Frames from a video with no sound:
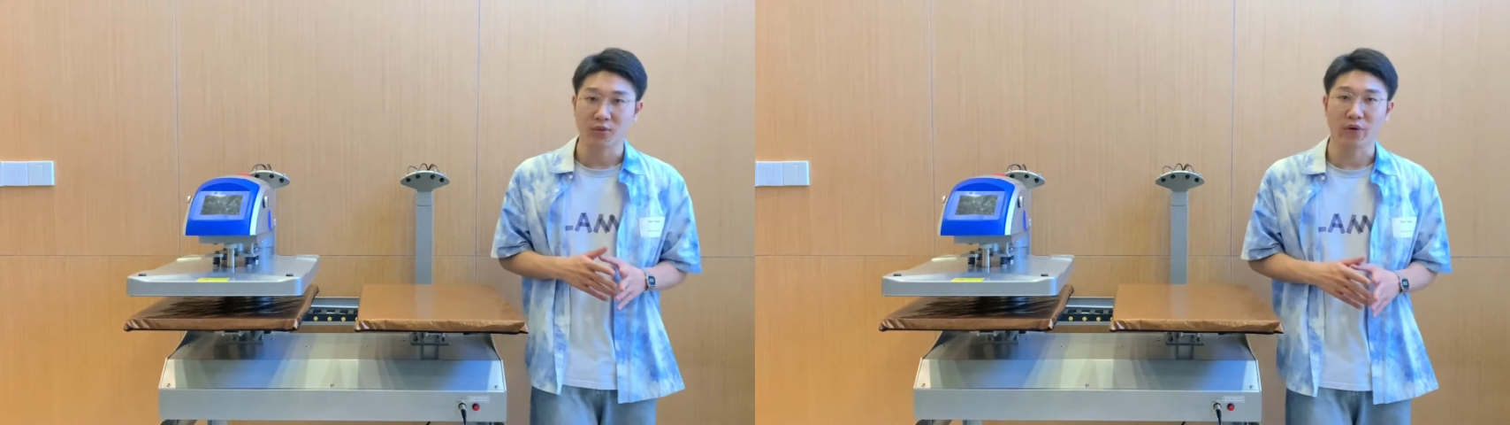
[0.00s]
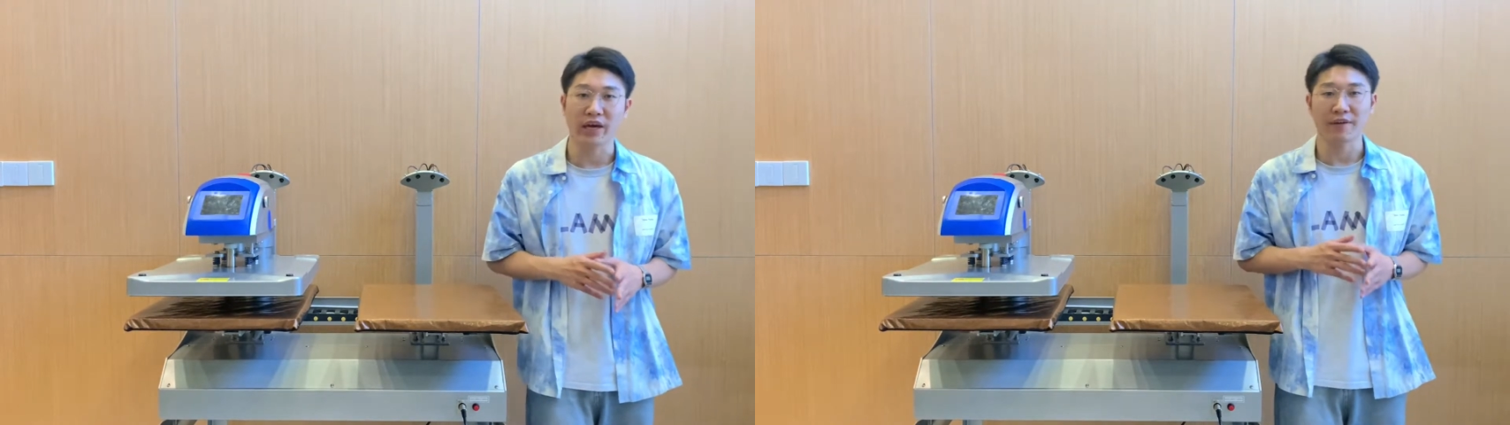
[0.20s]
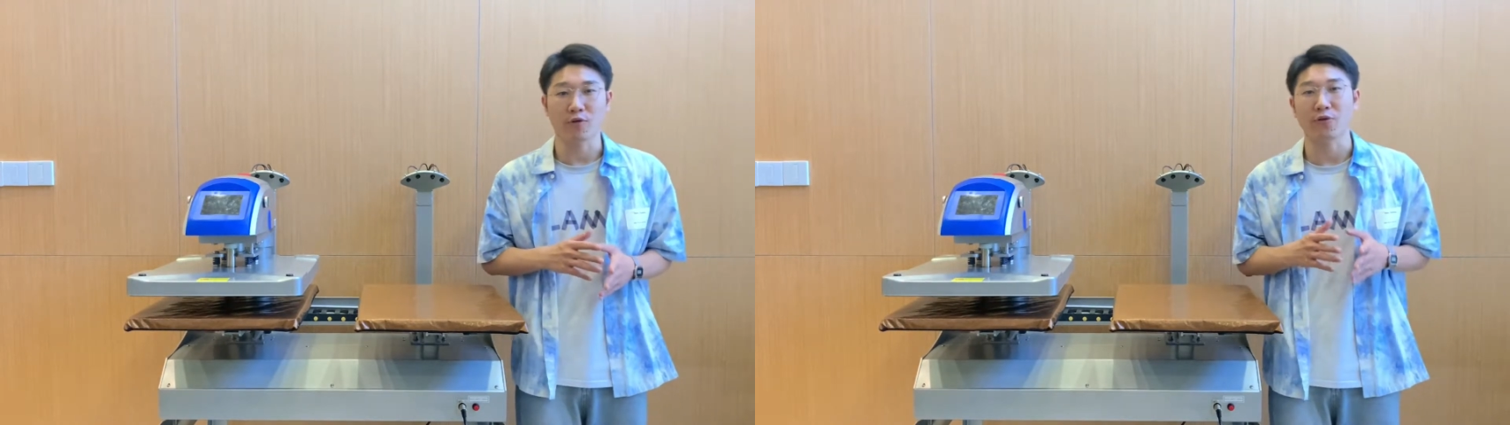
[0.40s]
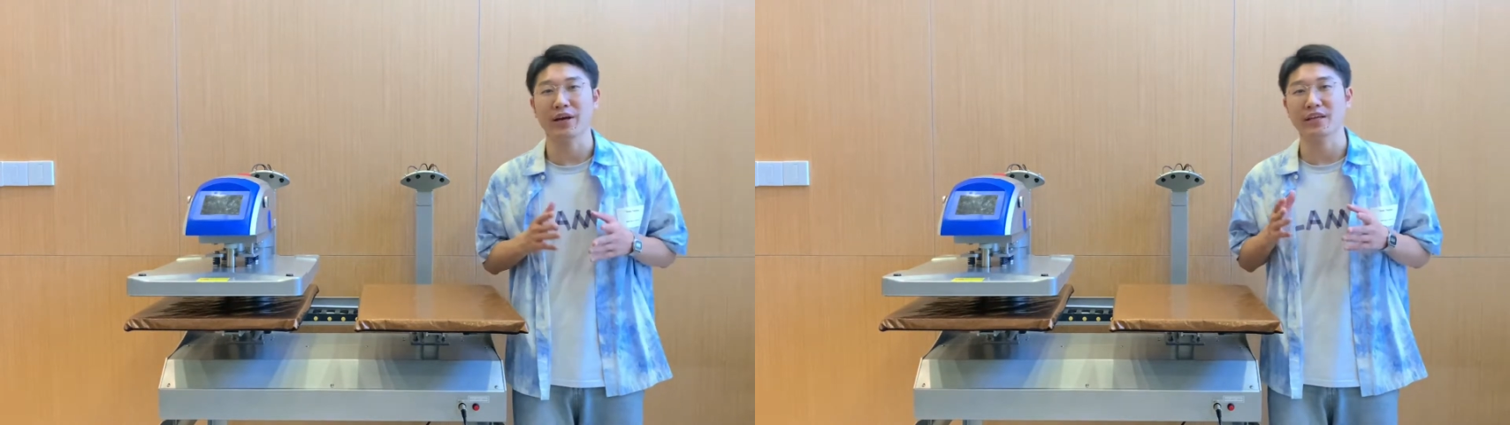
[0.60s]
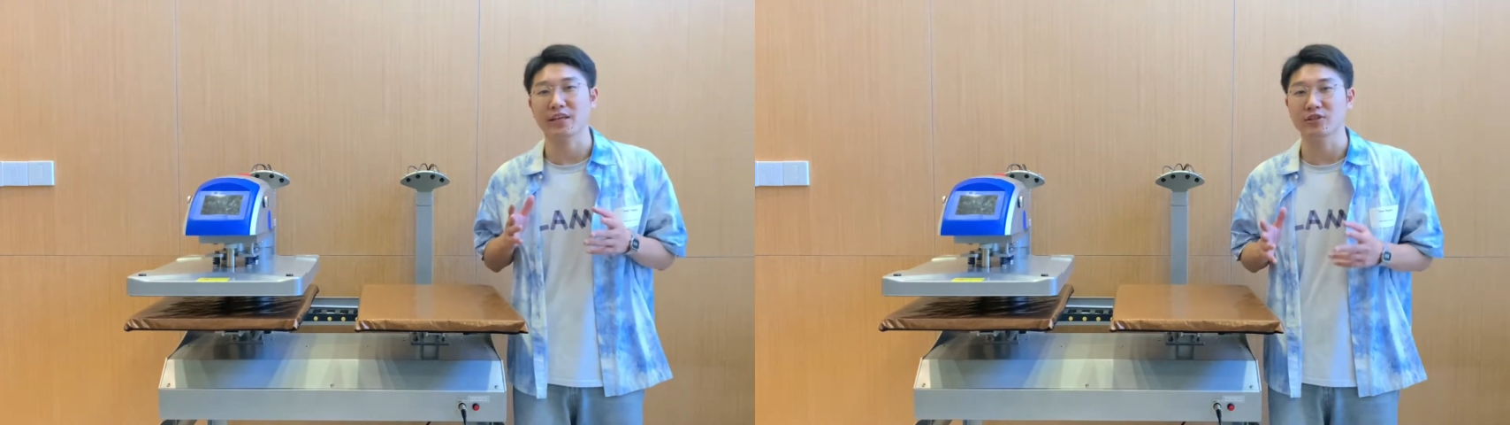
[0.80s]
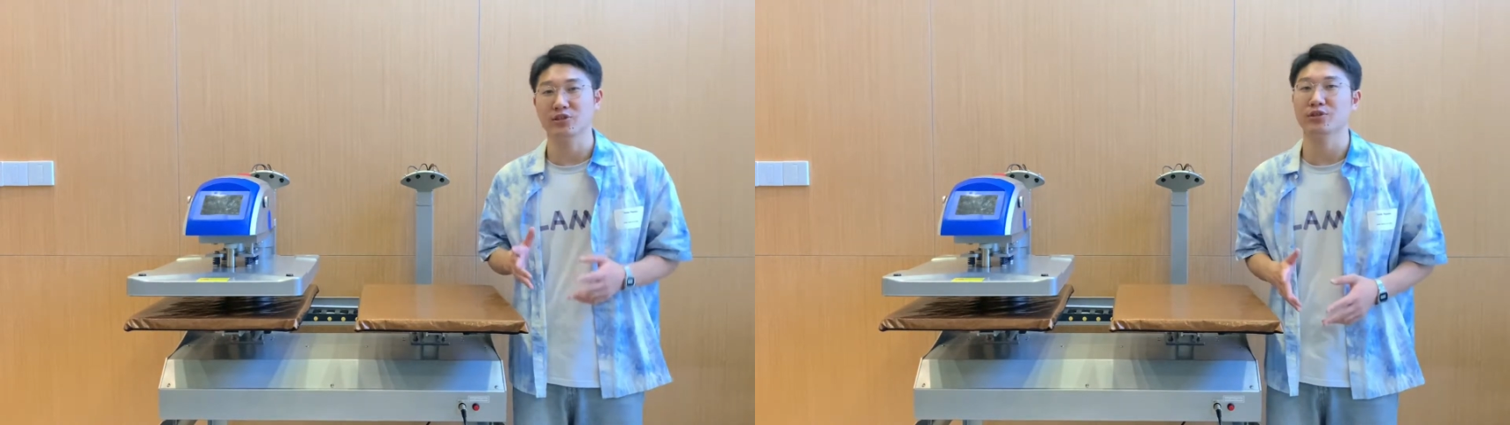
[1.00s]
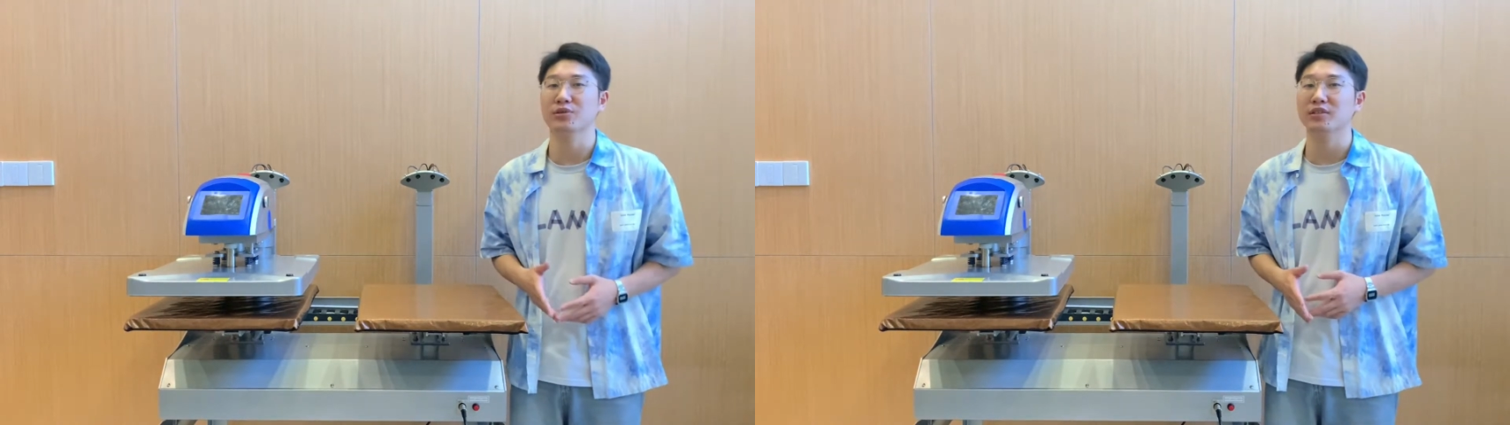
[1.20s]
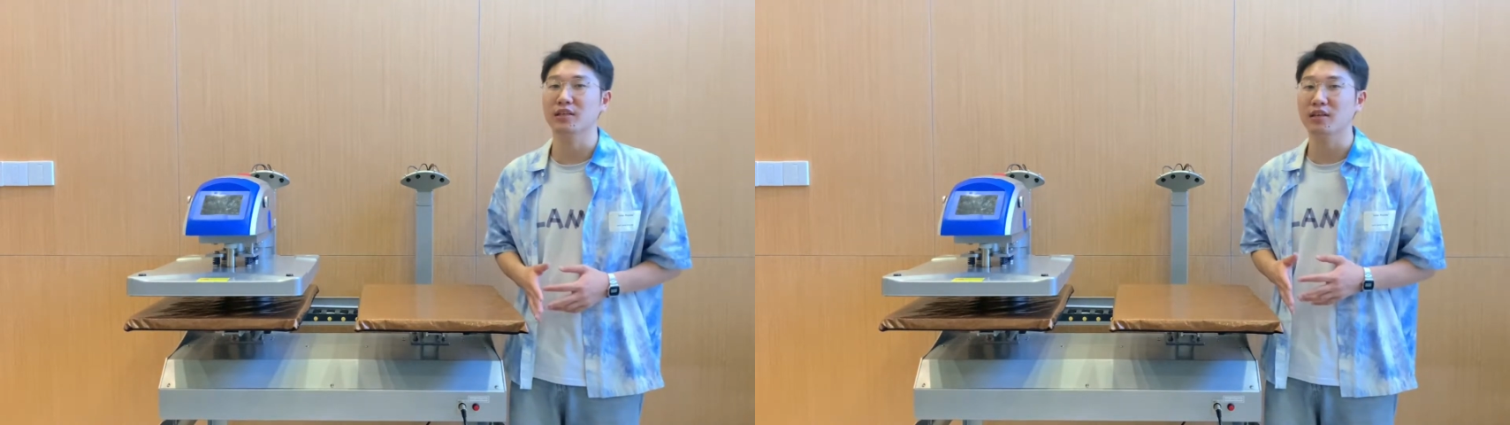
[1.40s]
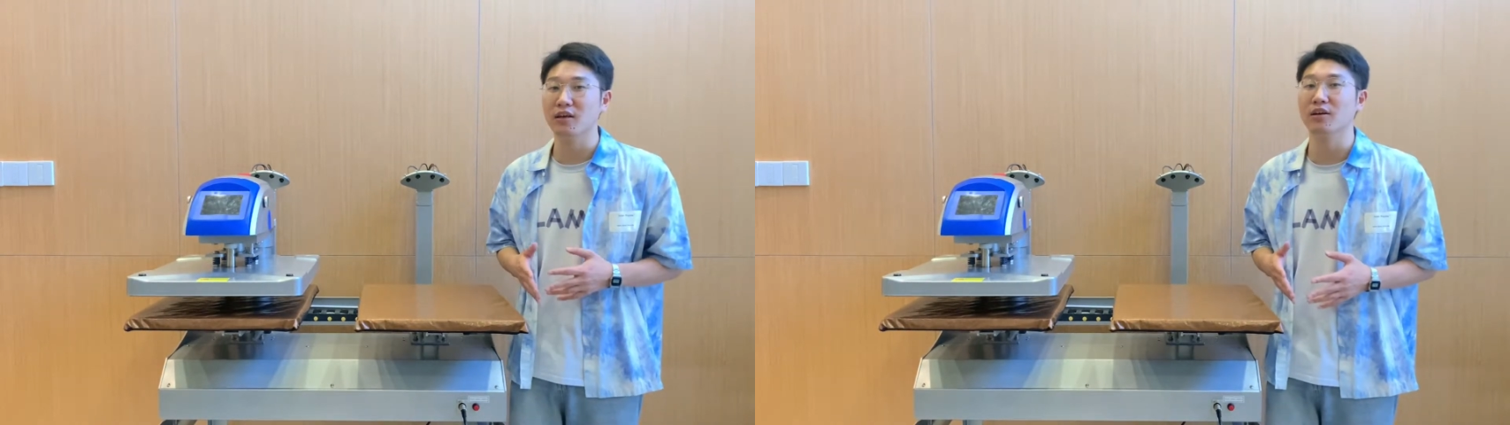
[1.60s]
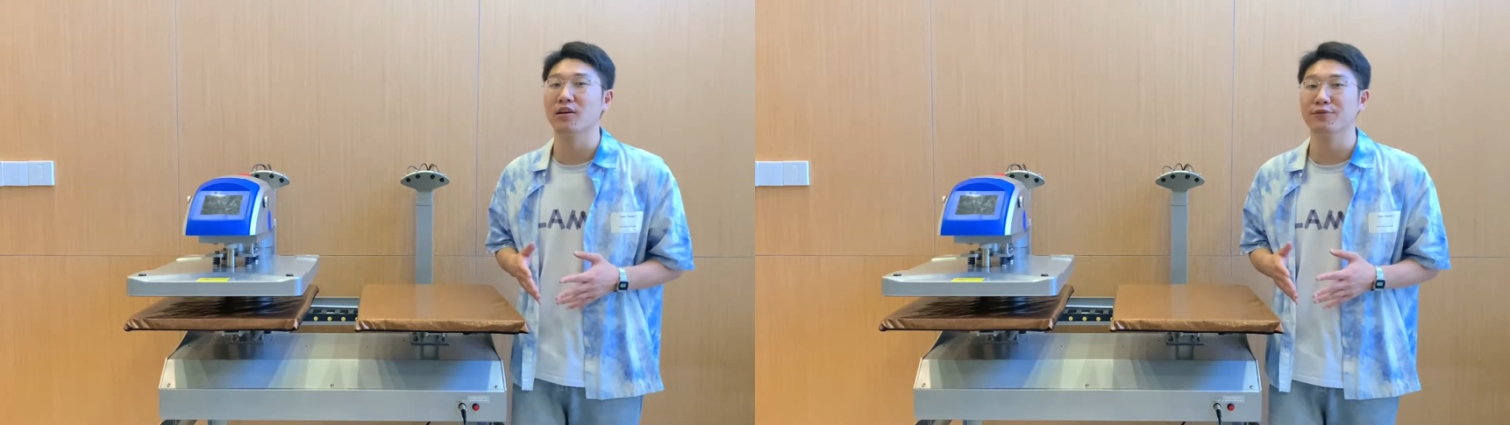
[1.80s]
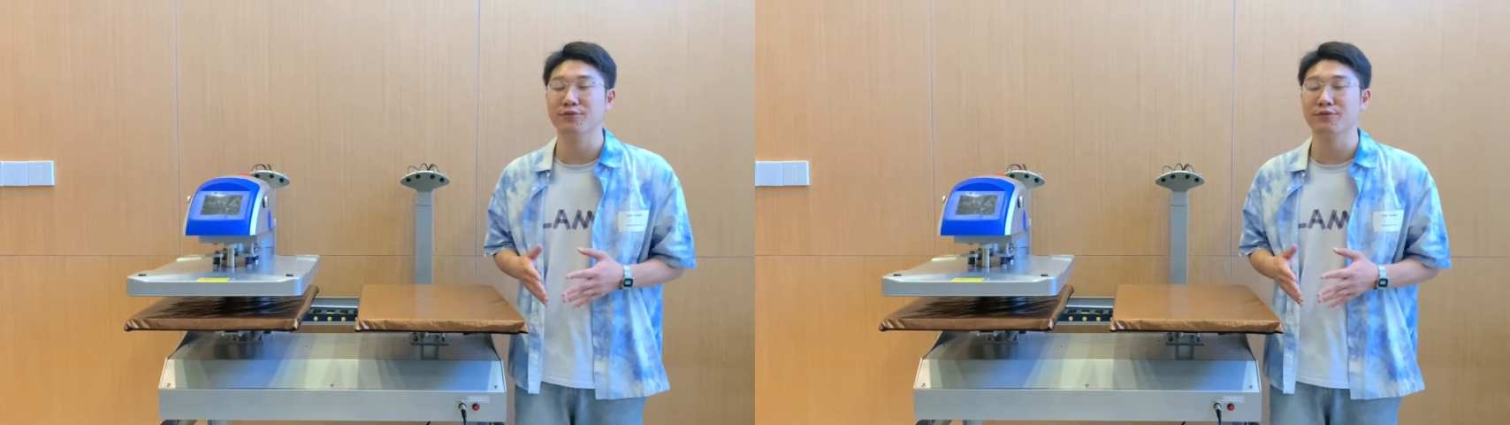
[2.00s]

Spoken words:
we have already introduced a lot of